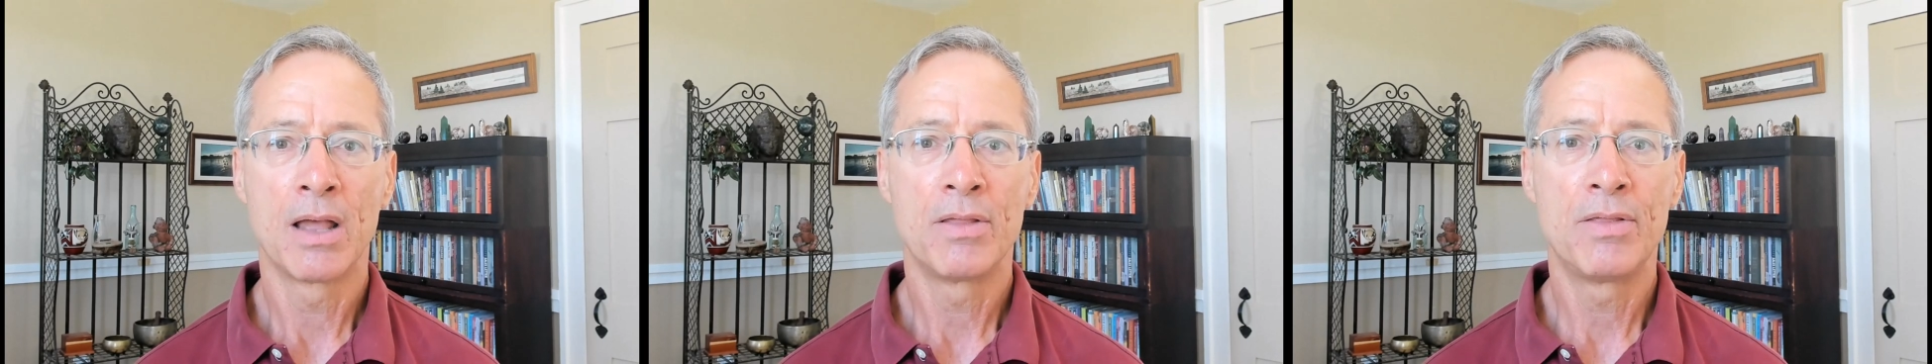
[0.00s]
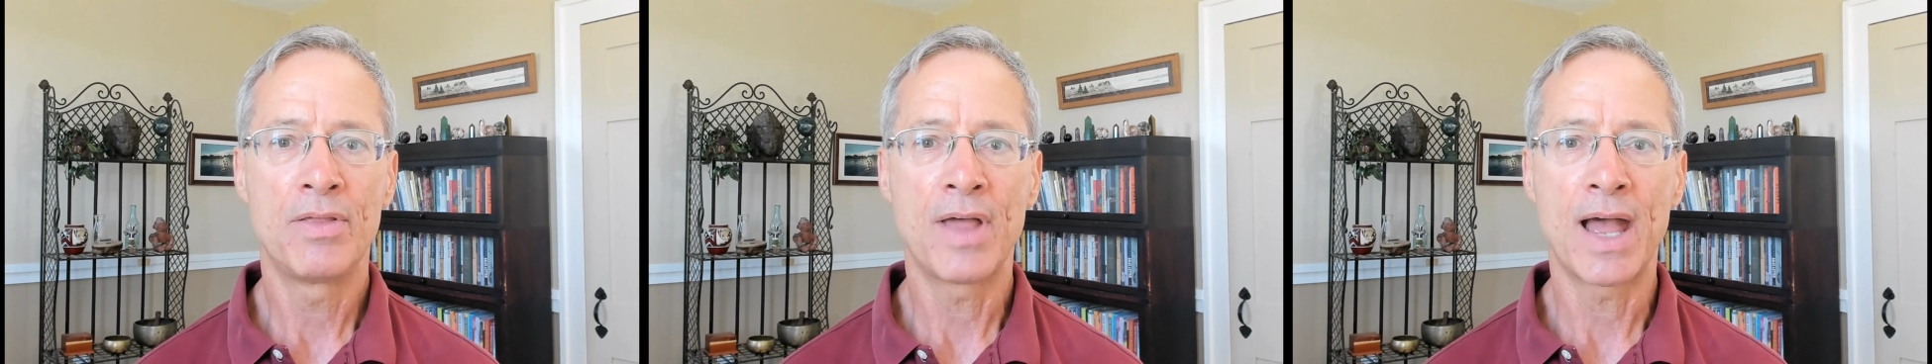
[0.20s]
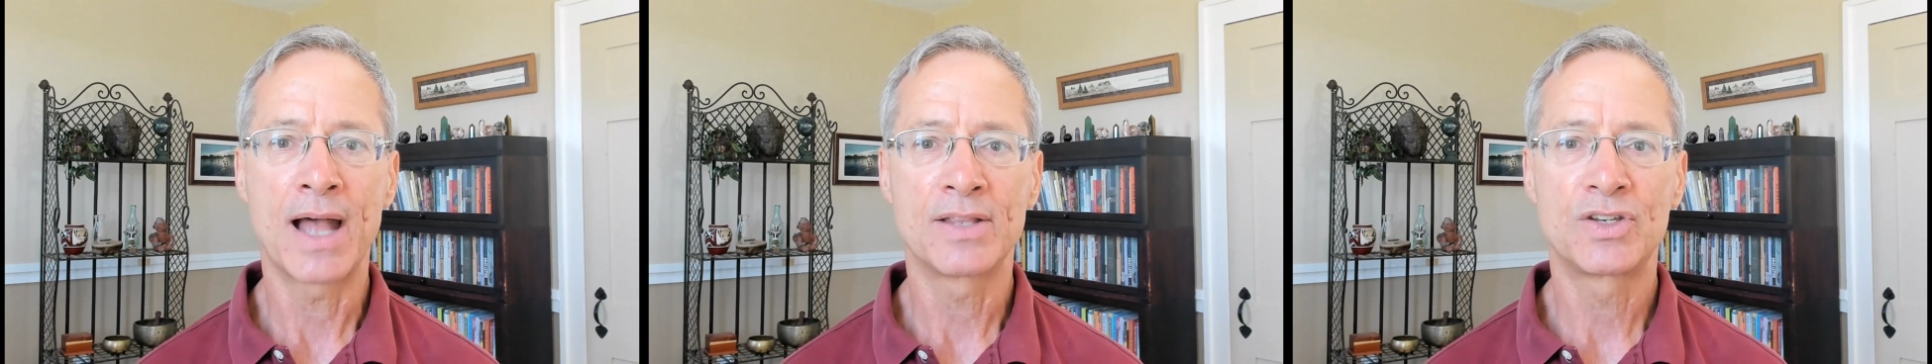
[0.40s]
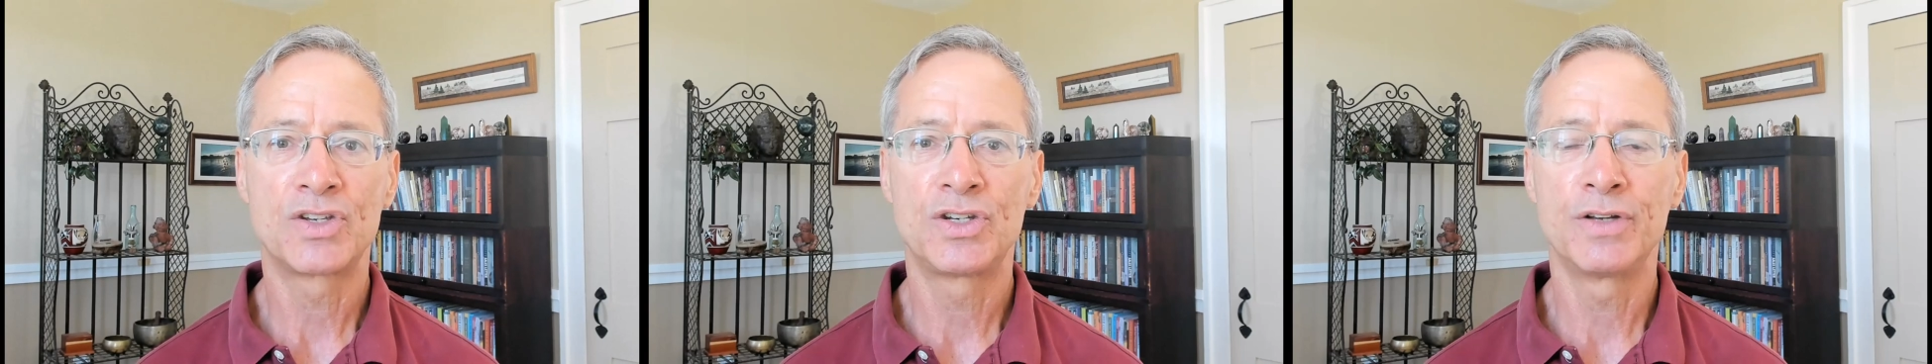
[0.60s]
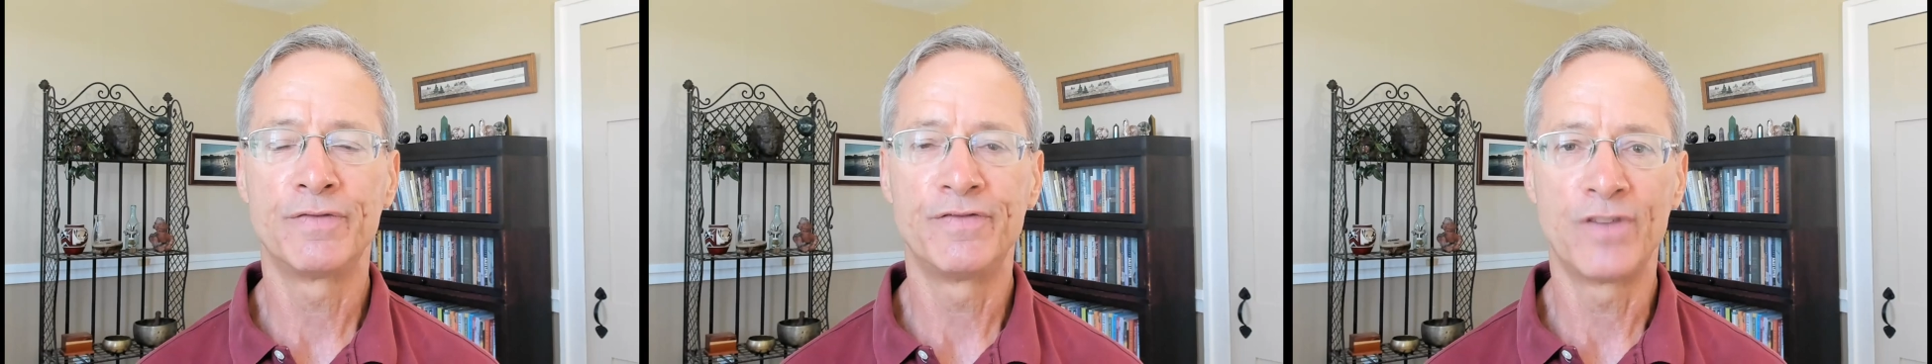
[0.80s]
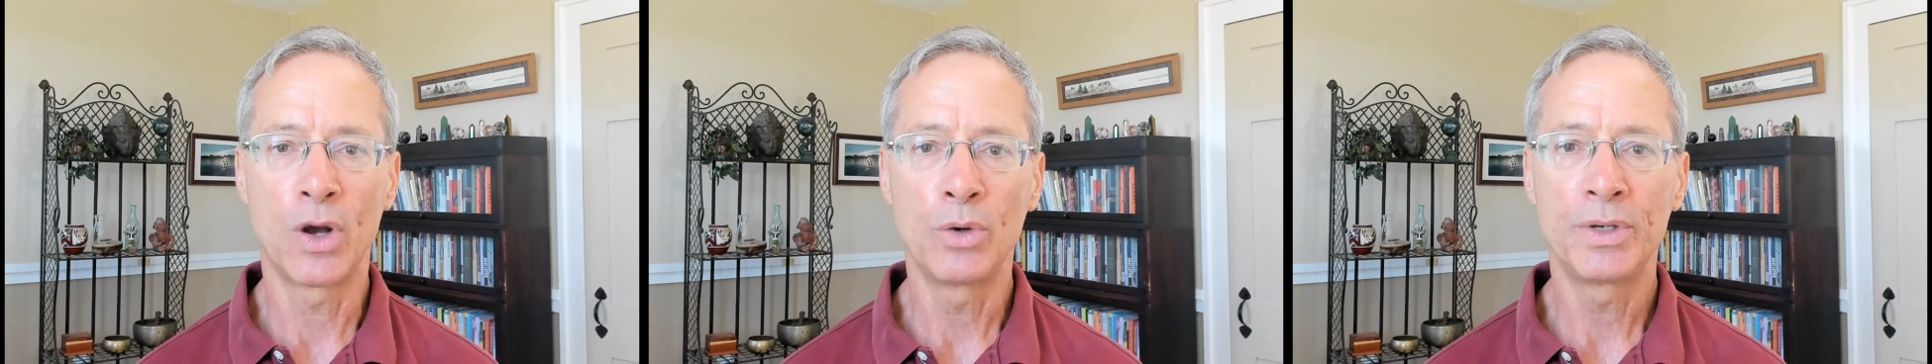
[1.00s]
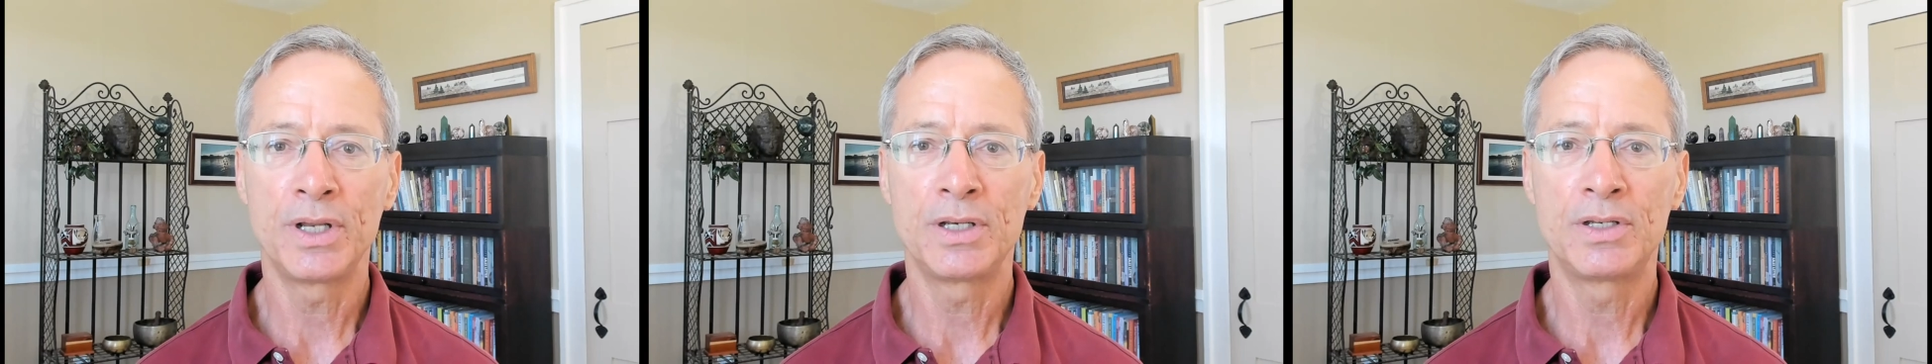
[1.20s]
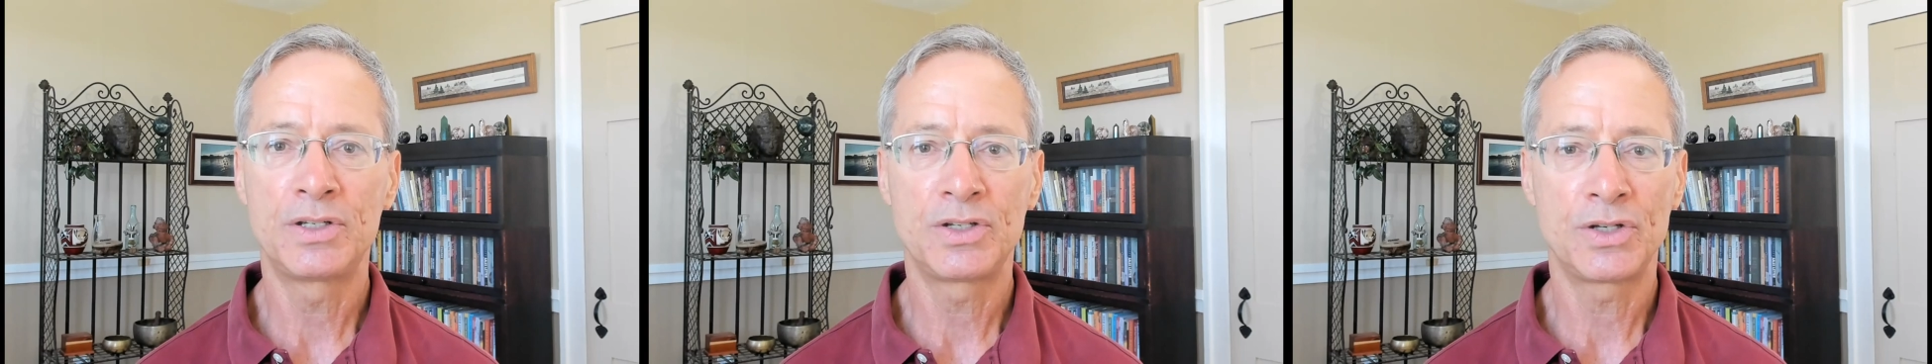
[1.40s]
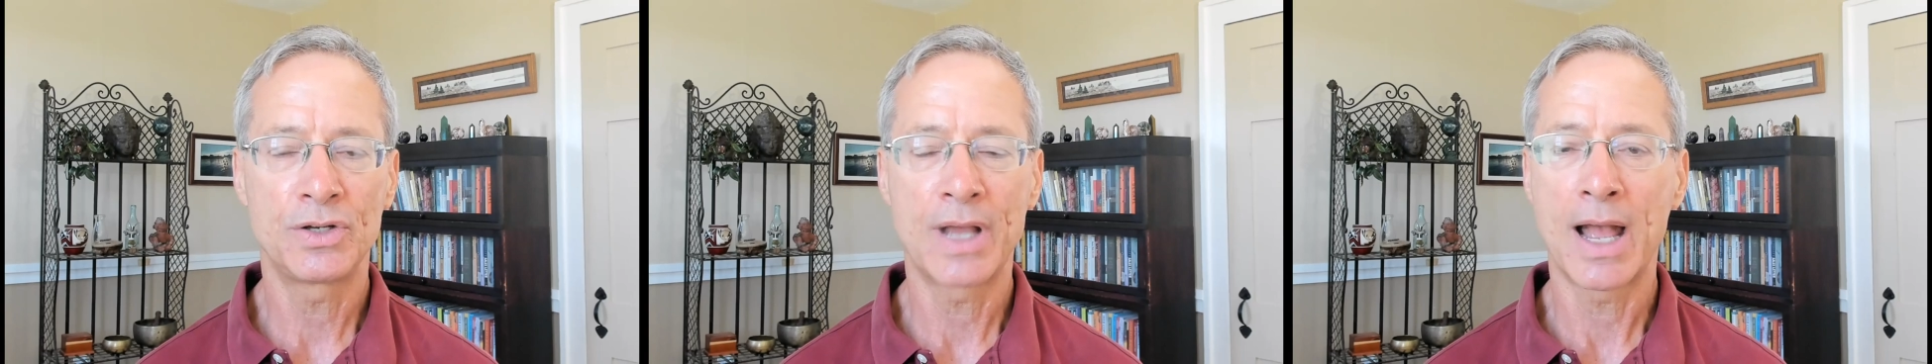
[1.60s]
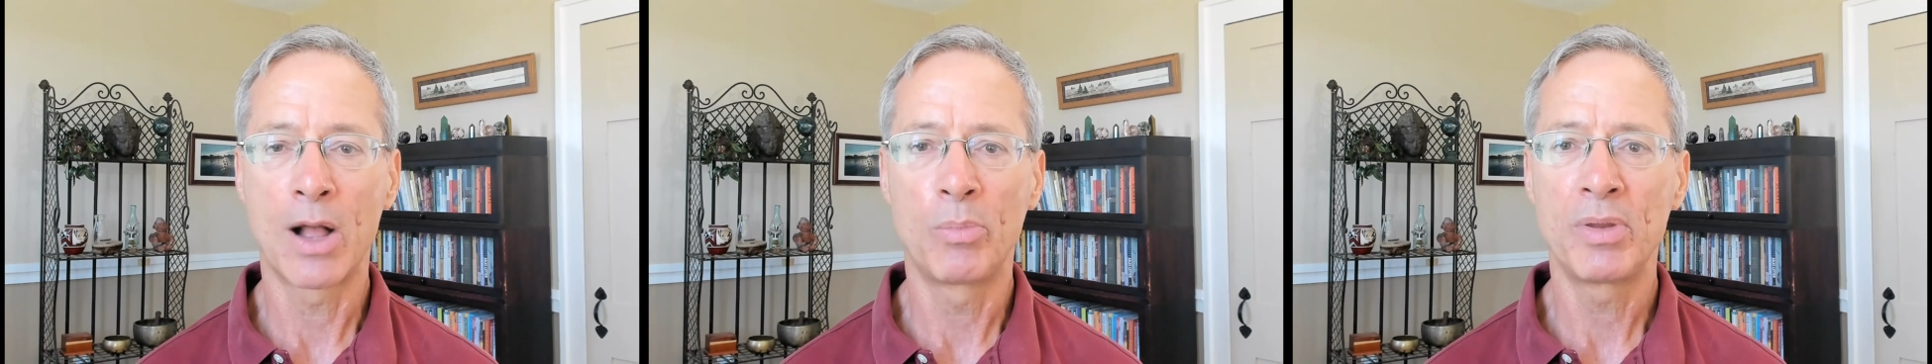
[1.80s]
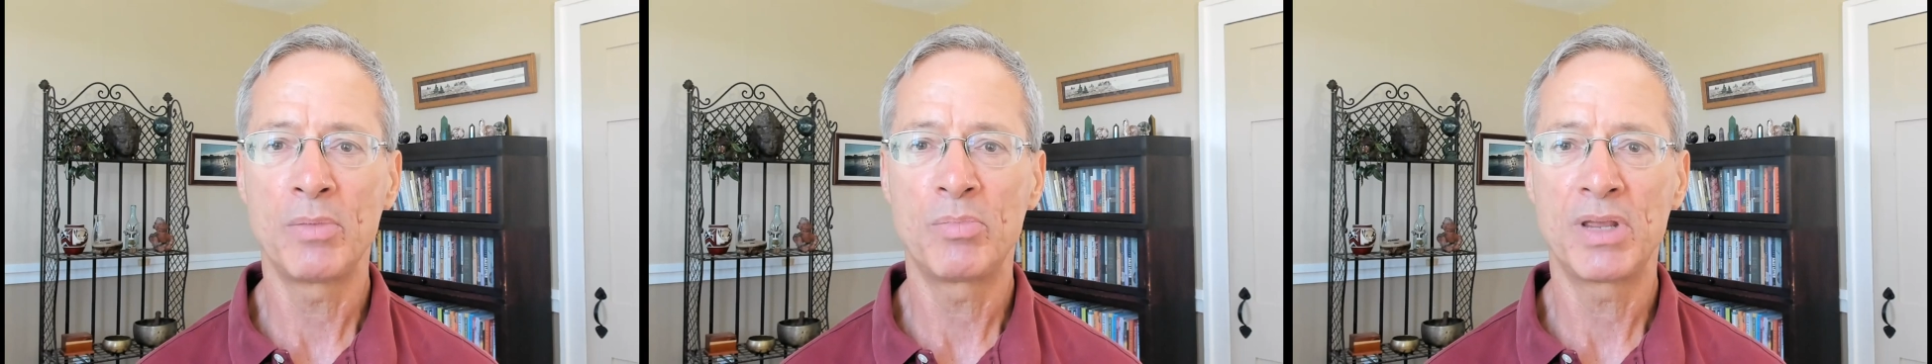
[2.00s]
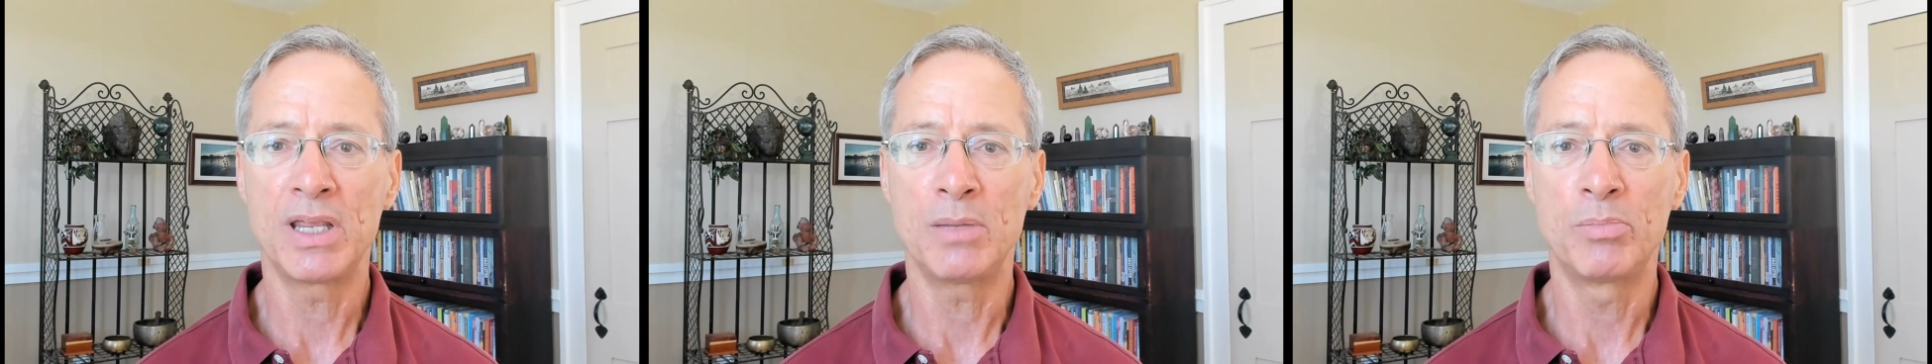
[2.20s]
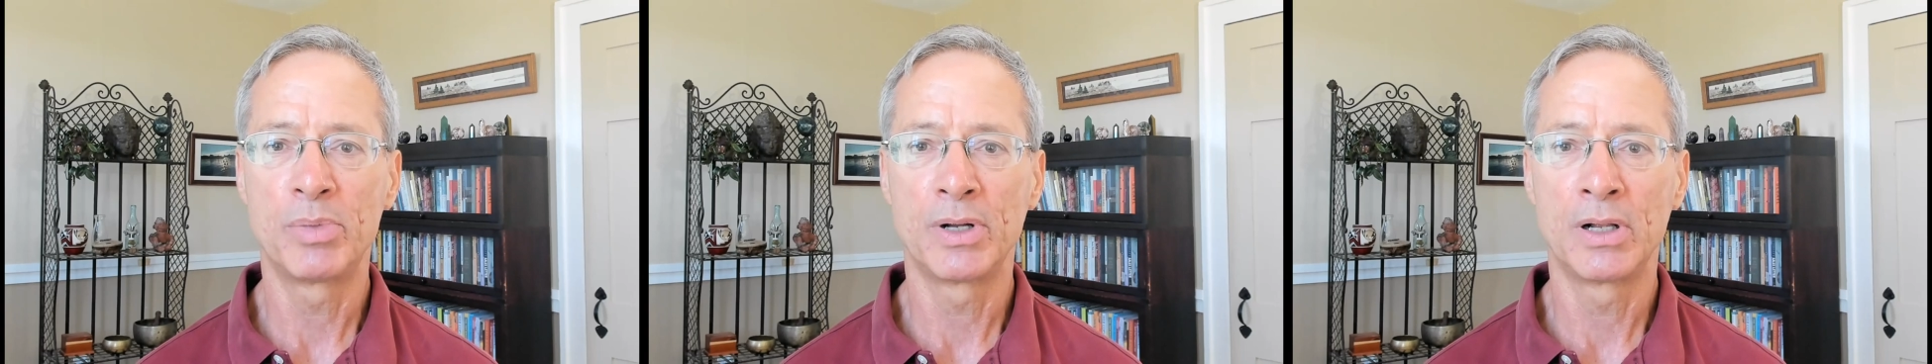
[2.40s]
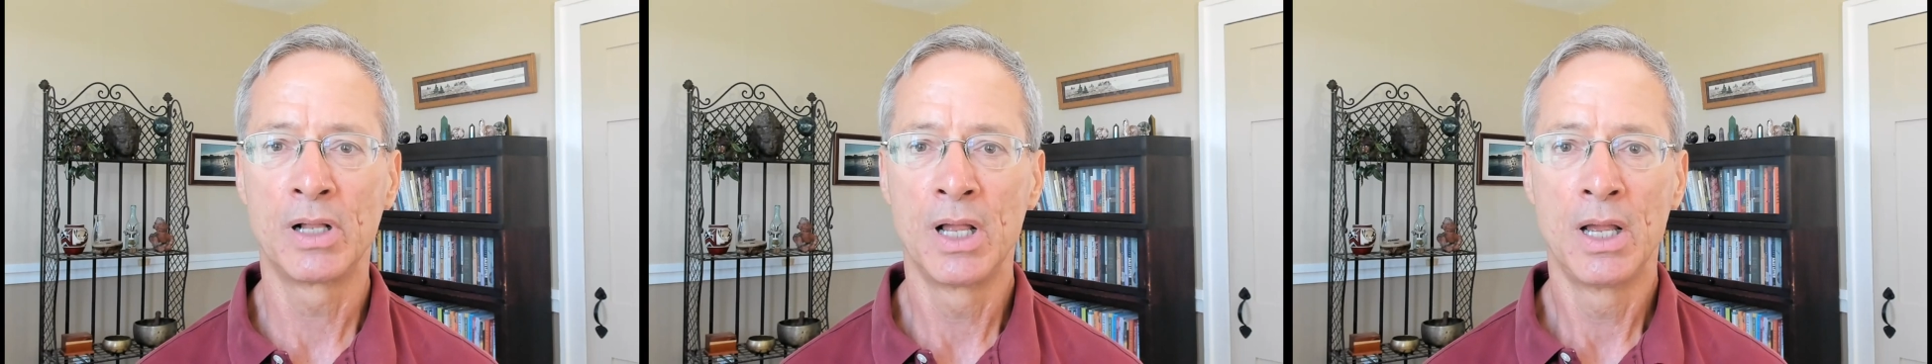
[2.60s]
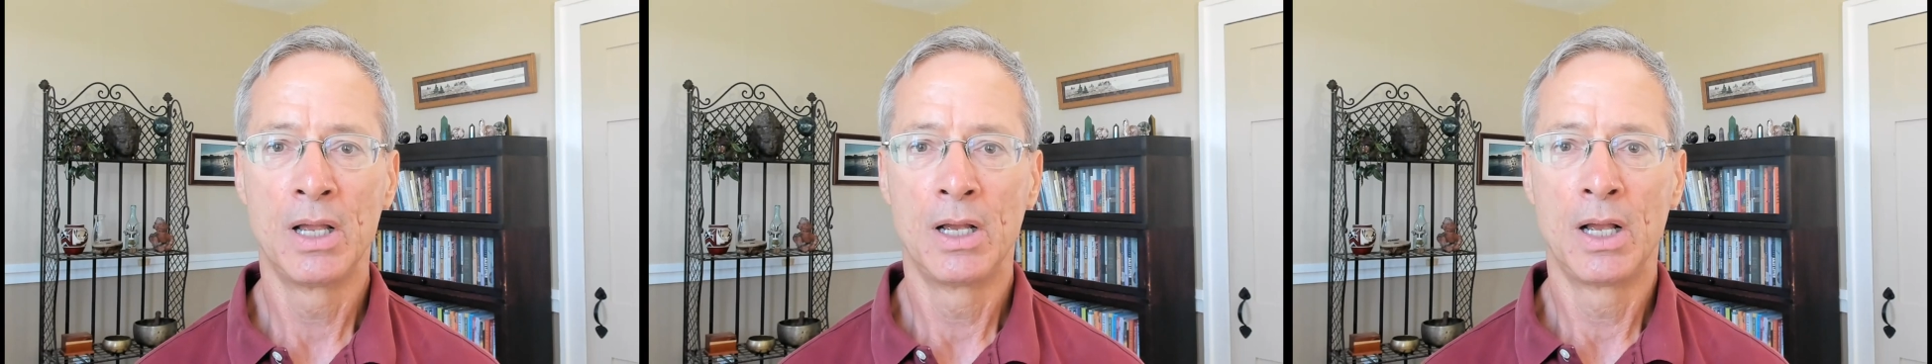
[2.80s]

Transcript: that's devoted to helping people